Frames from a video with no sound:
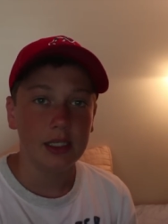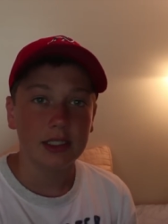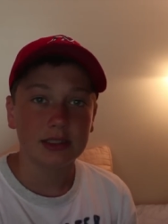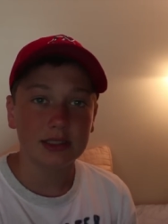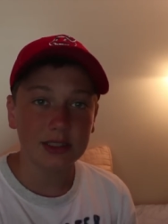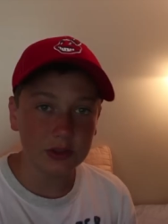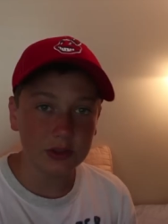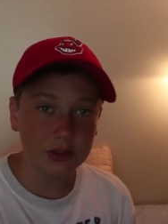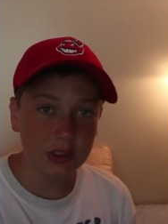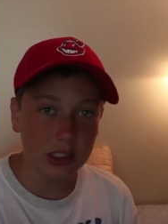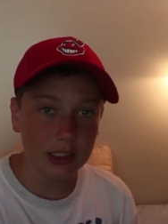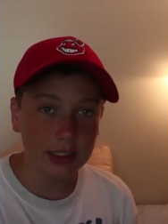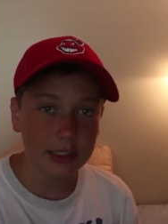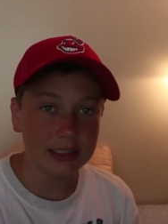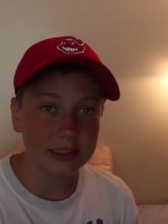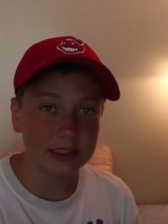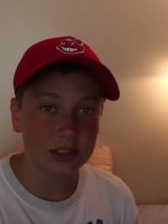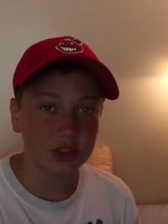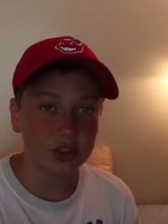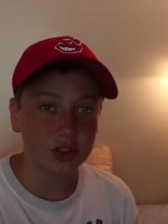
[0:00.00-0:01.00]
So due to
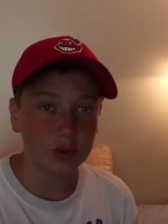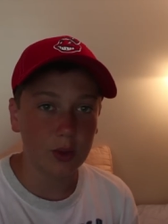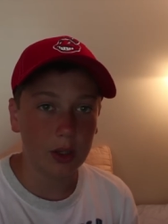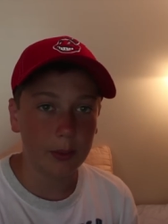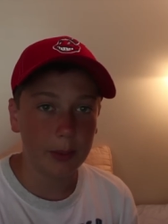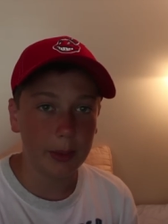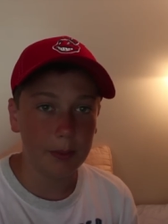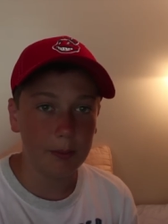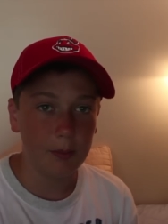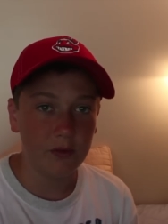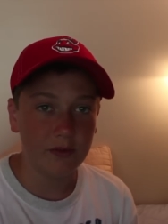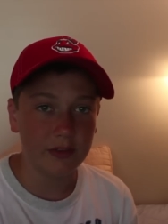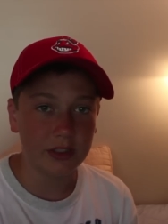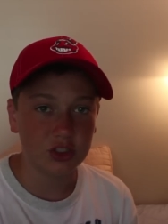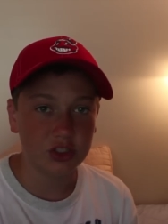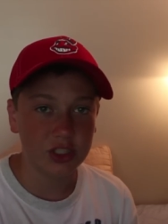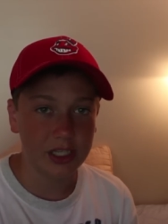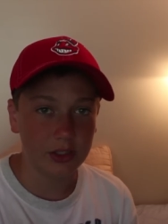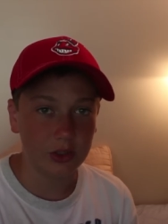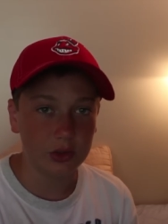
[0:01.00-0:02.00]
this issue, I'll be moving
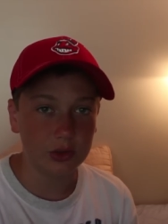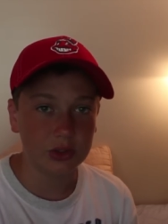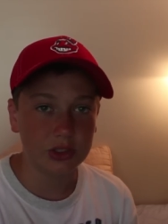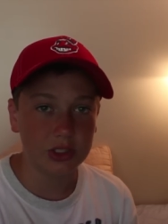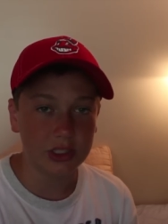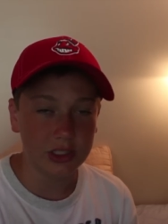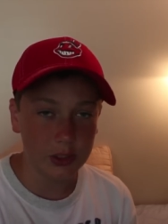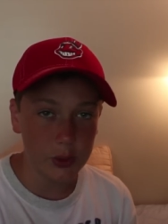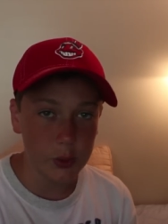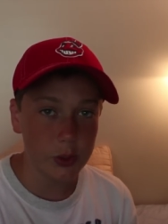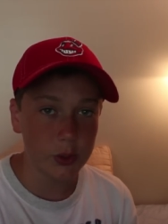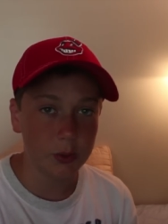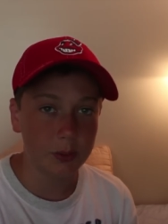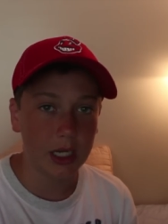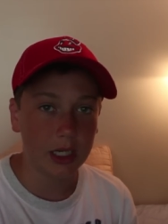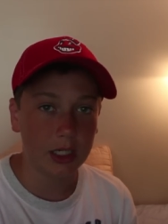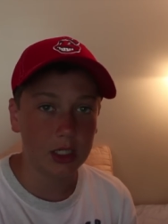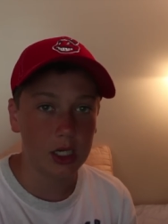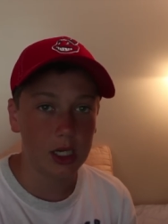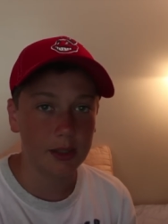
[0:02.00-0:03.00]
channels to
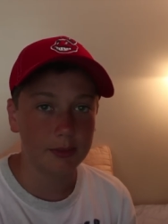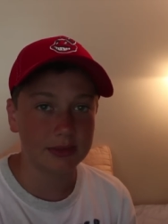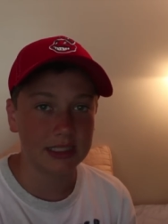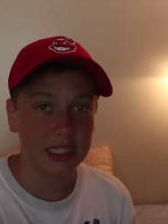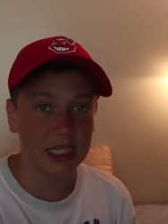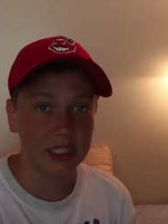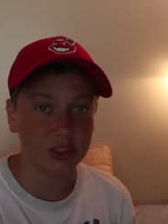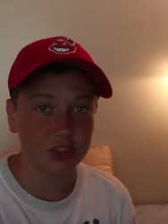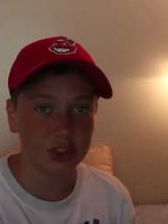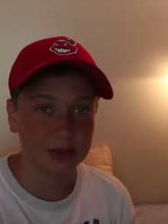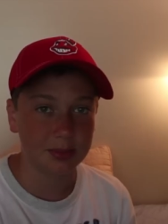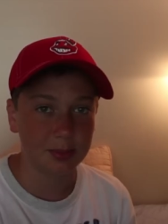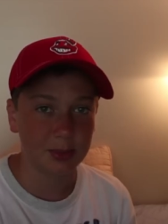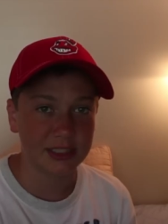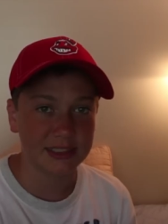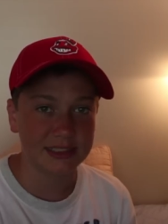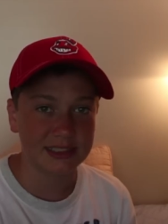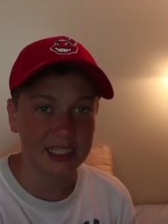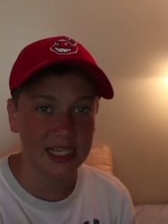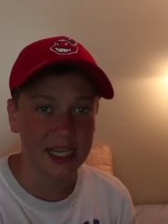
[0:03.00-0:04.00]
youtube.com slash
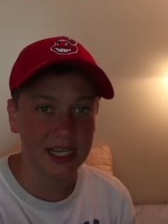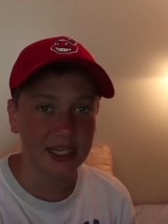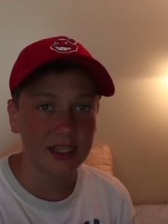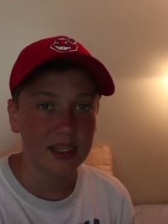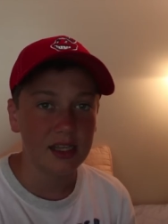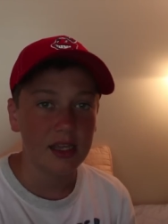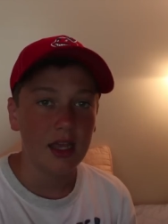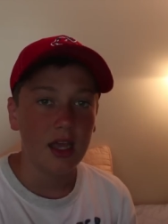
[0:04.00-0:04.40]
expressedtech.